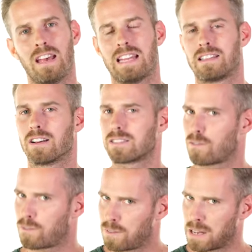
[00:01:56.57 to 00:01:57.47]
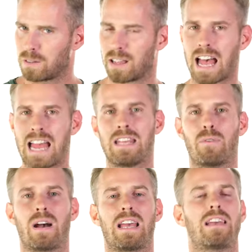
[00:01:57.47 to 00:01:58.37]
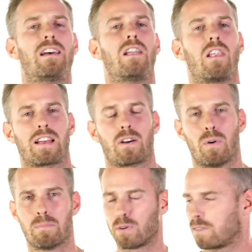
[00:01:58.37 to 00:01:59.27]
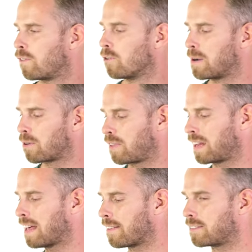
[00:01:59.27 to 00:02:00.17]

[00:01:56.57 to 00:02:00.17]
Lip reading: It doesn't feel any way like a 1.4 mil thick leather.